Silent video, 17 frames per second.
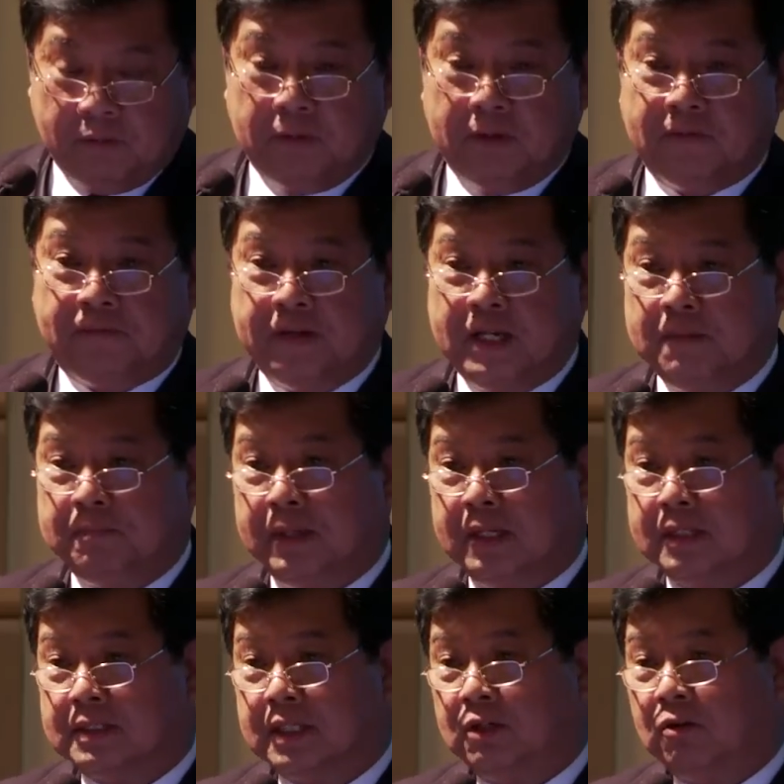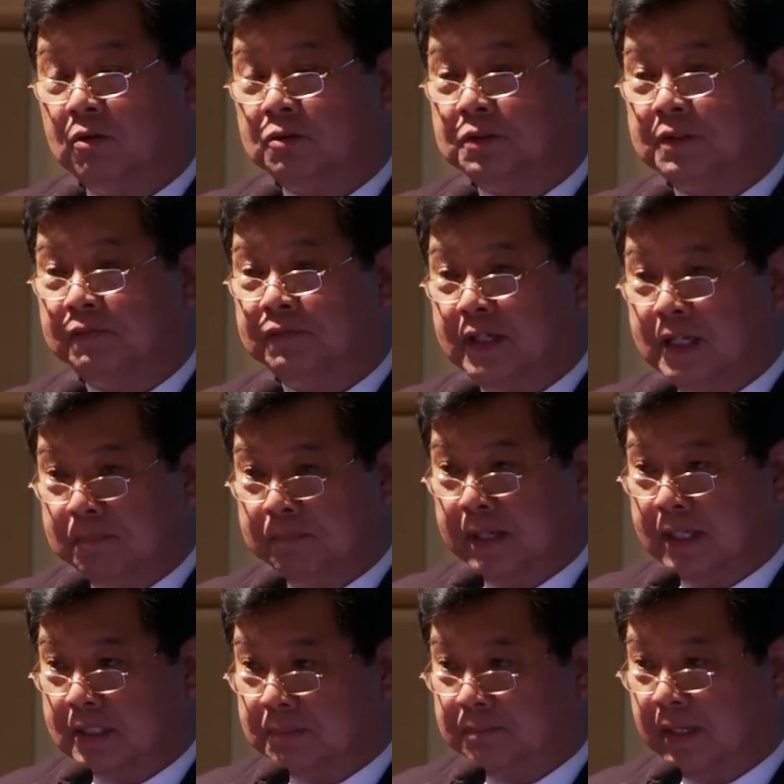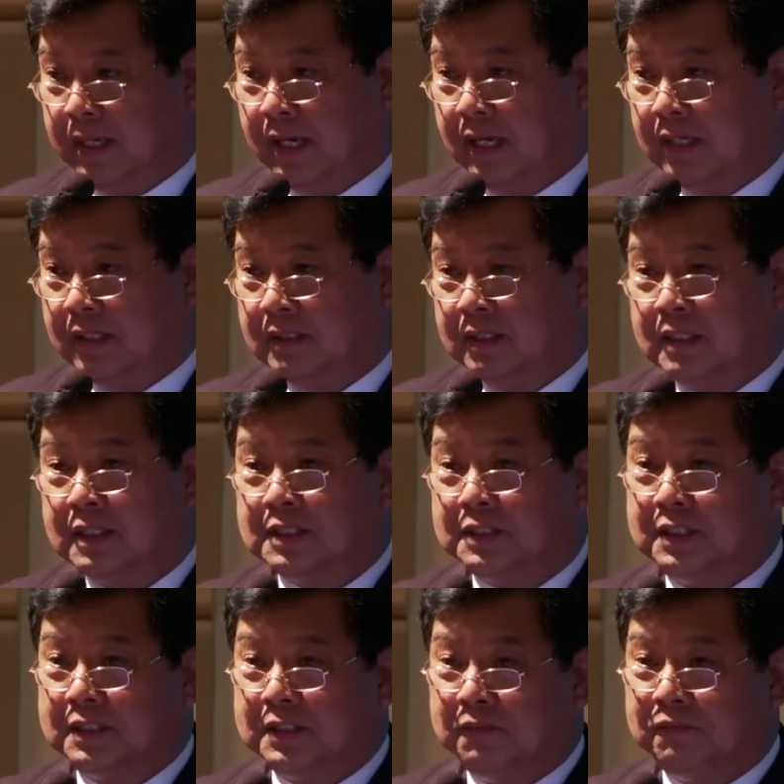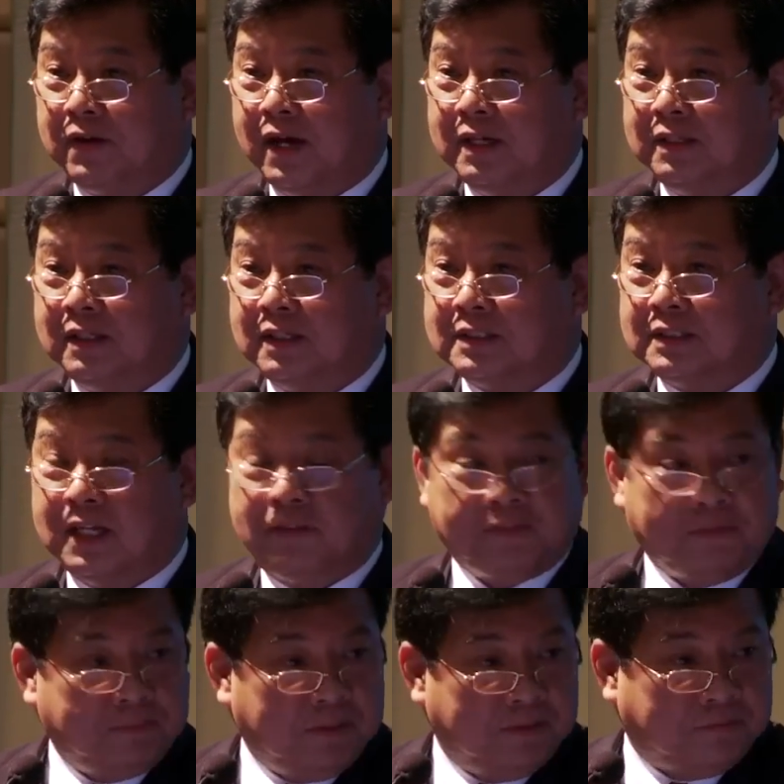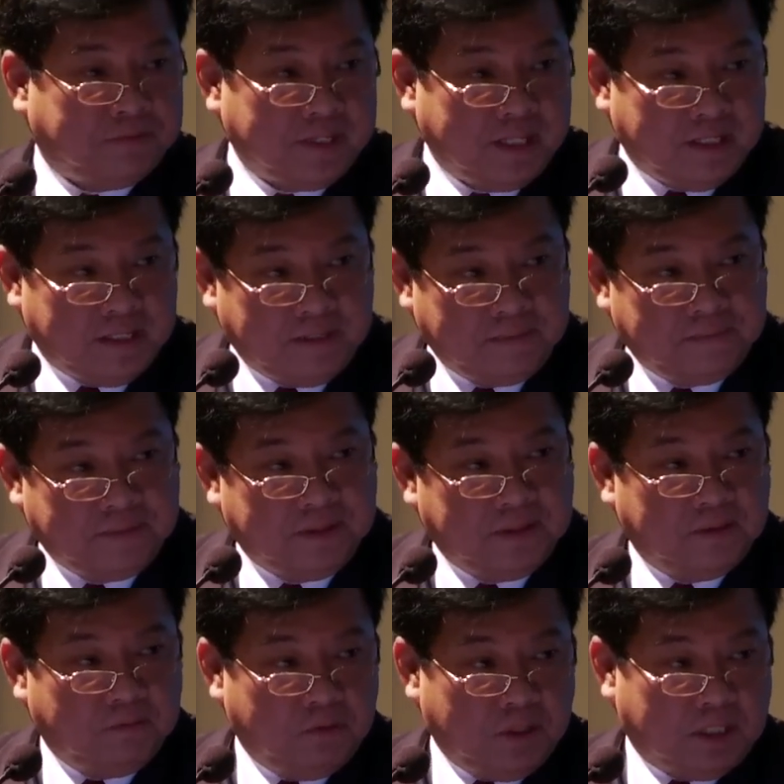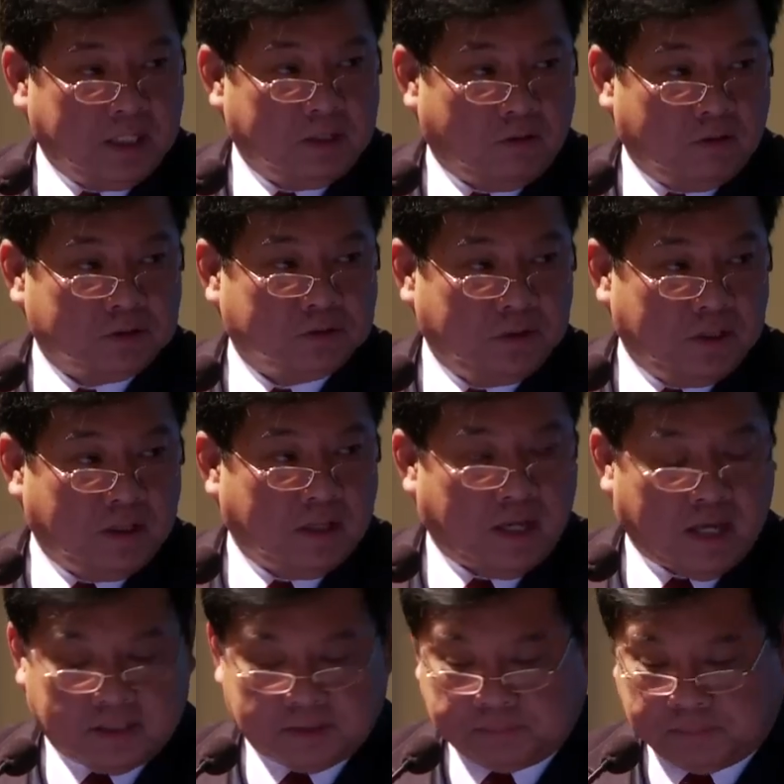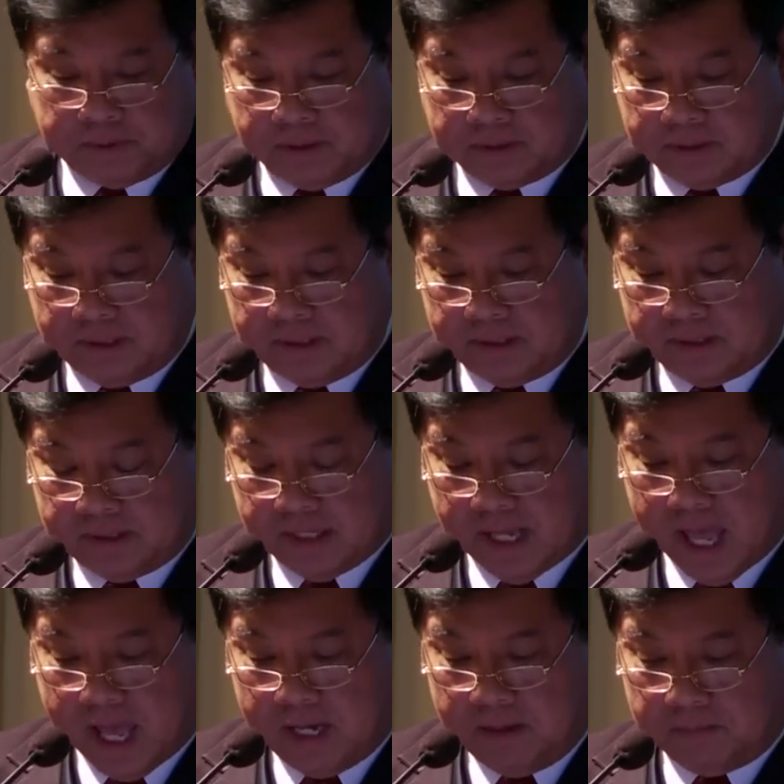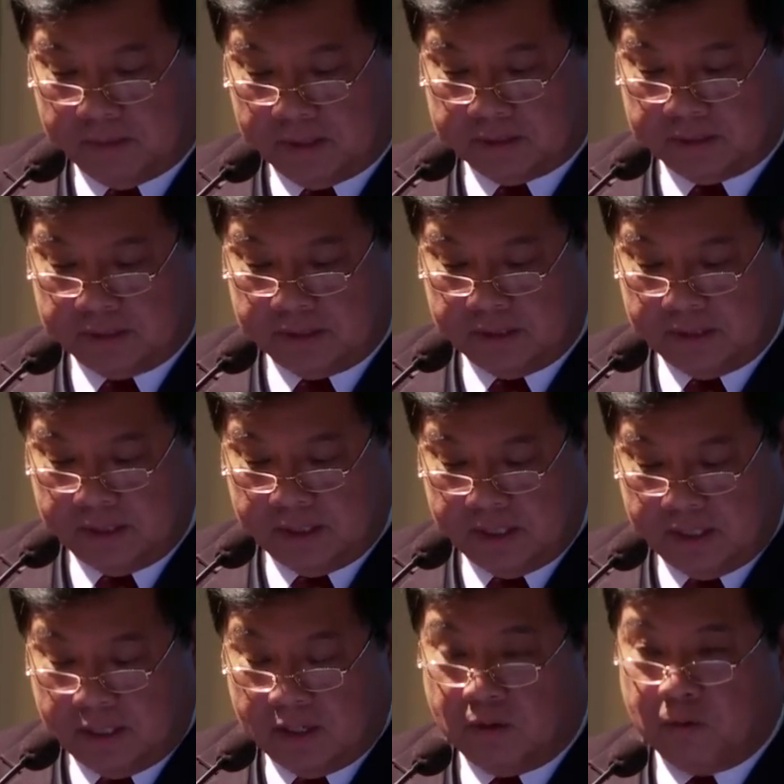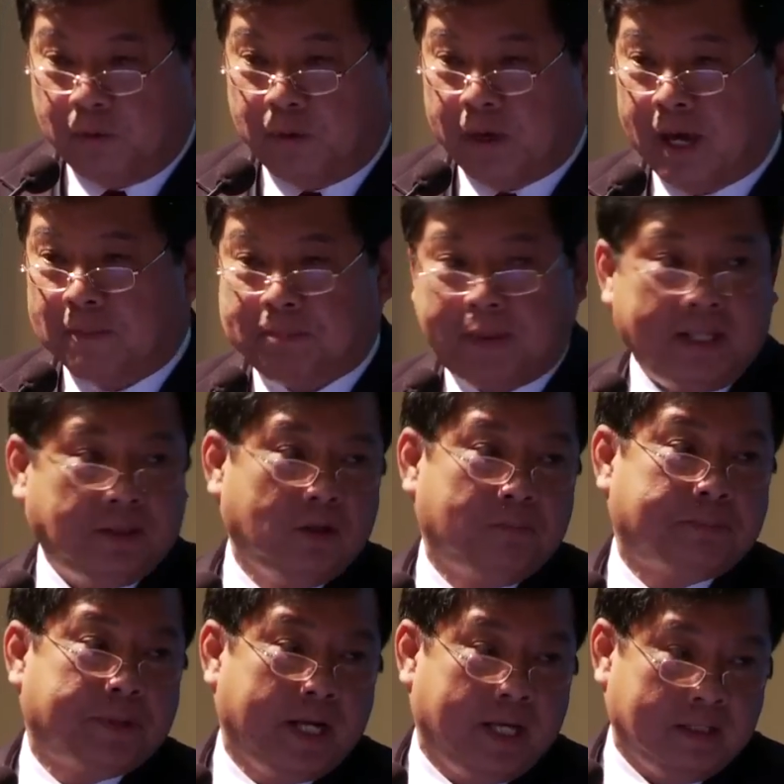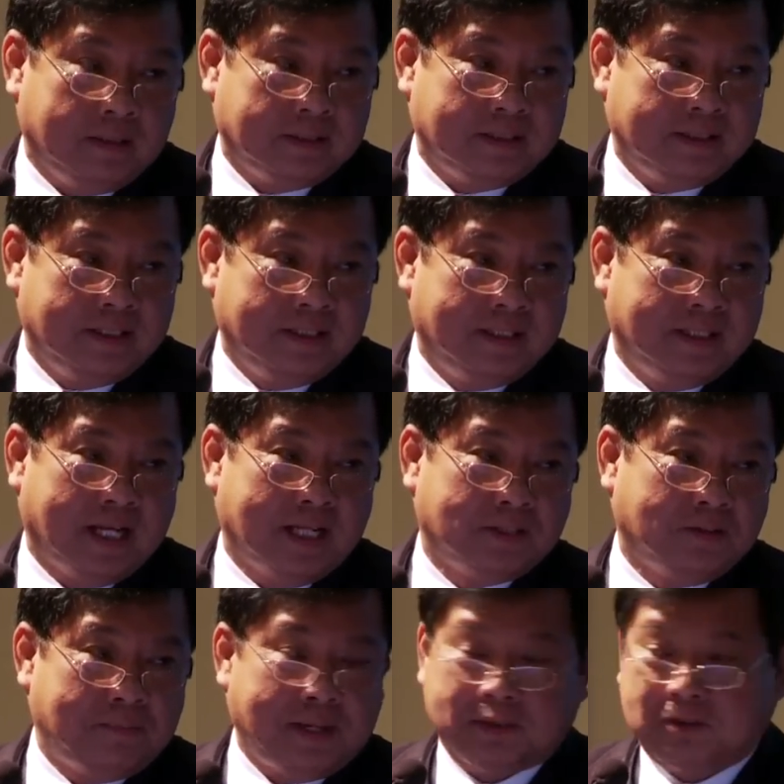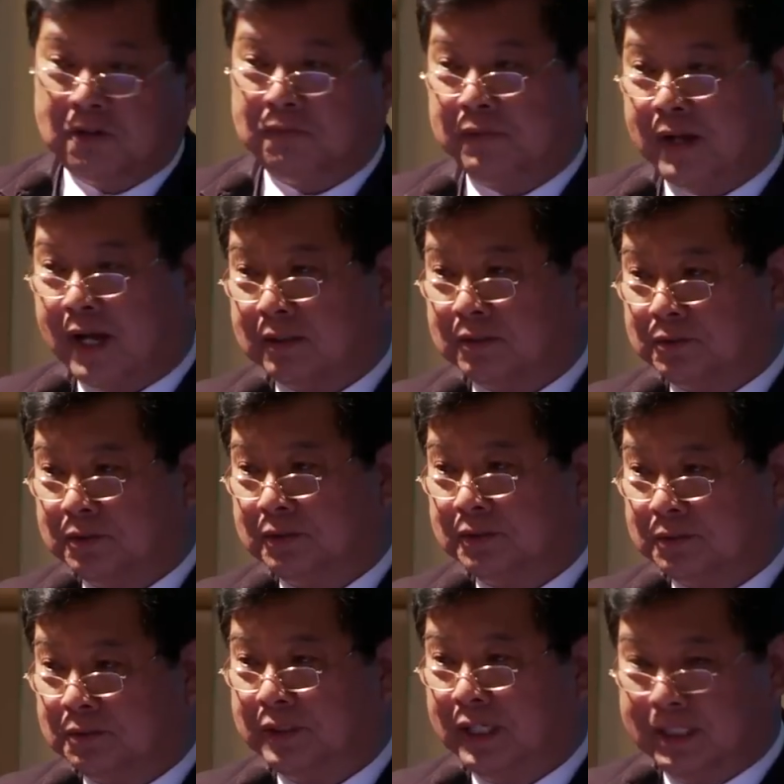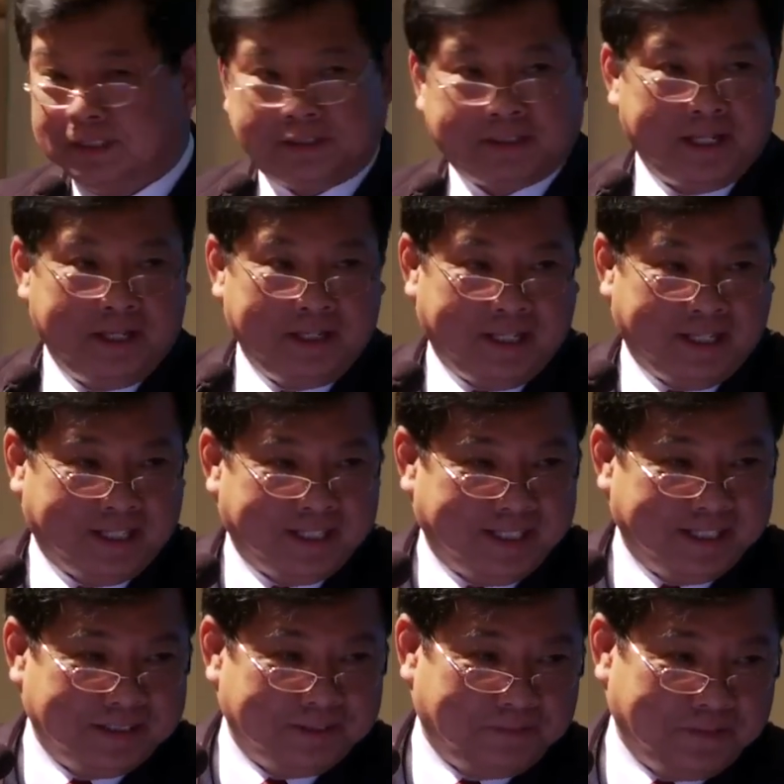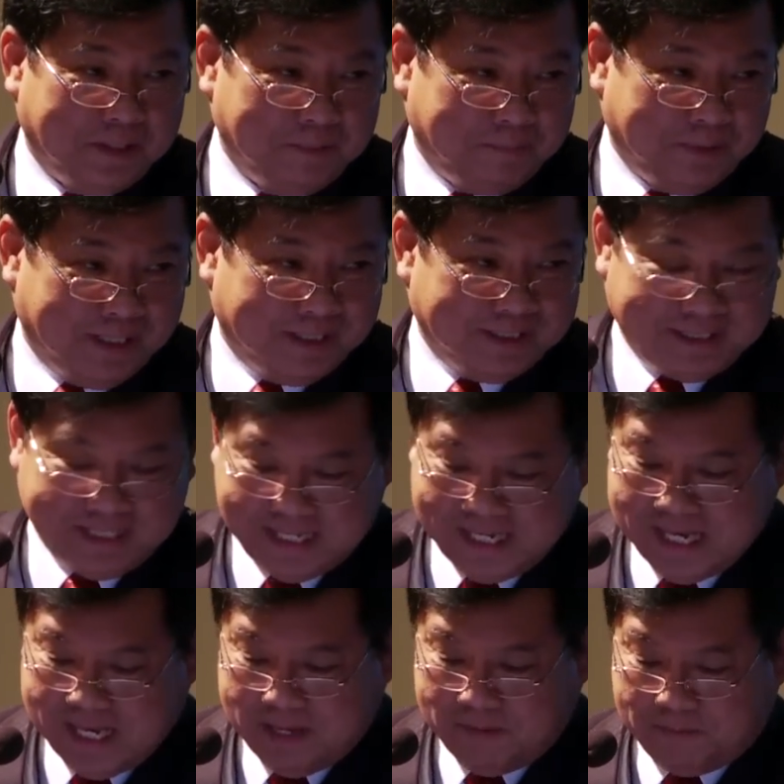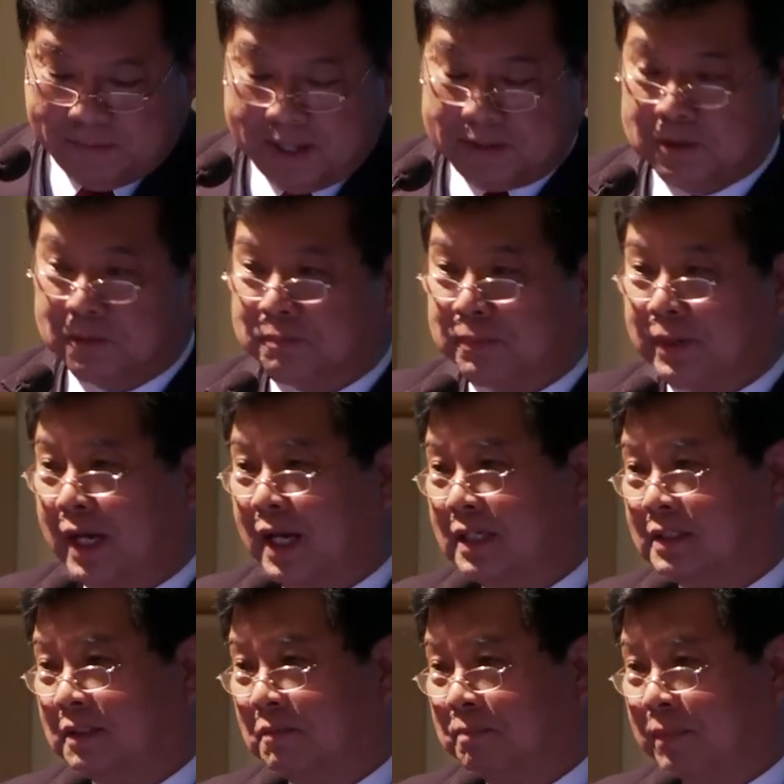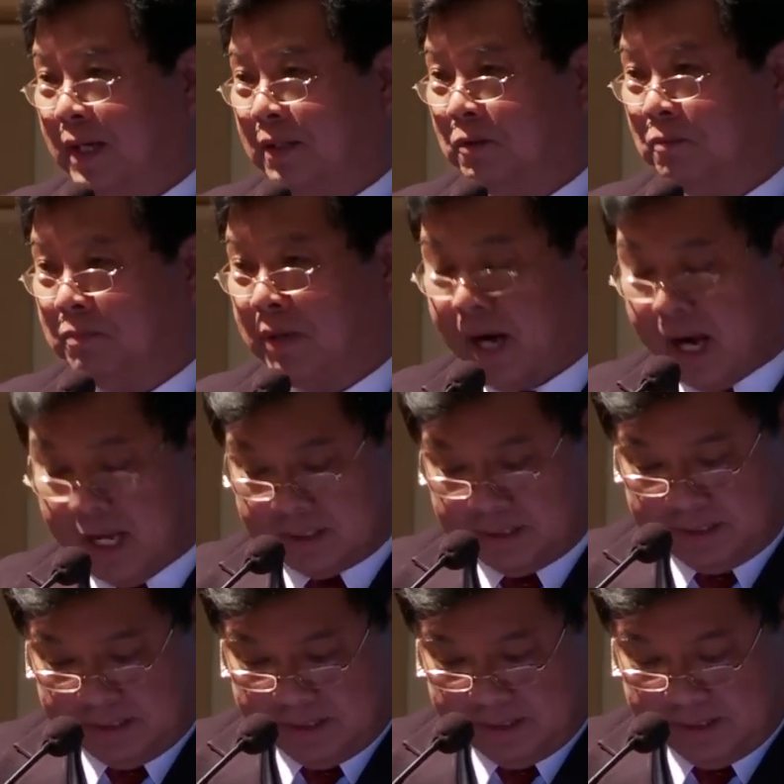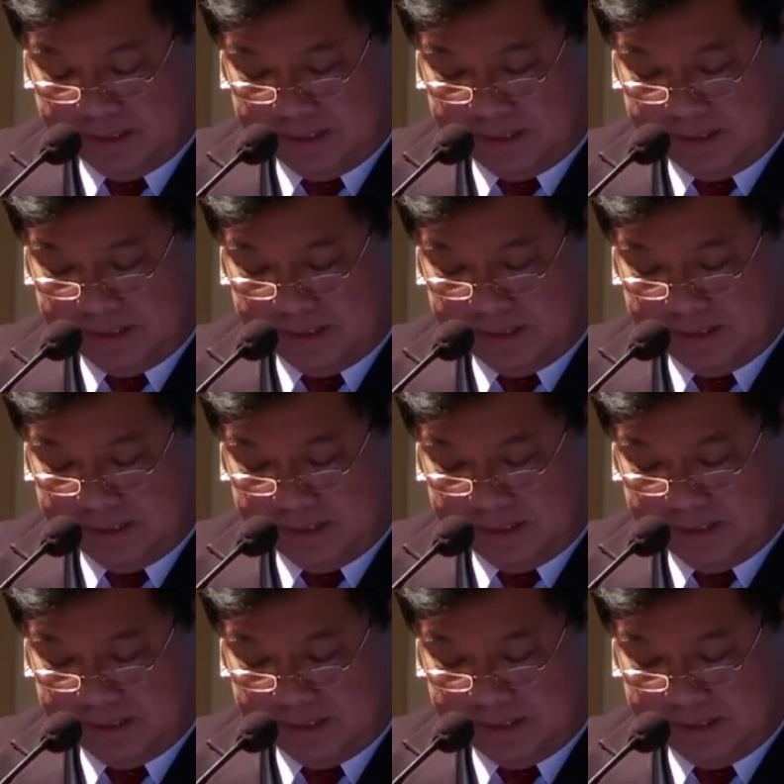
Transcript: with the Philippines, and also the Philippines being certified as FFD-free, we can also export animals. We have plenty of rains. As a matter of fact, today it's raining in the Philippines. Plenty of rains and plenty of grass.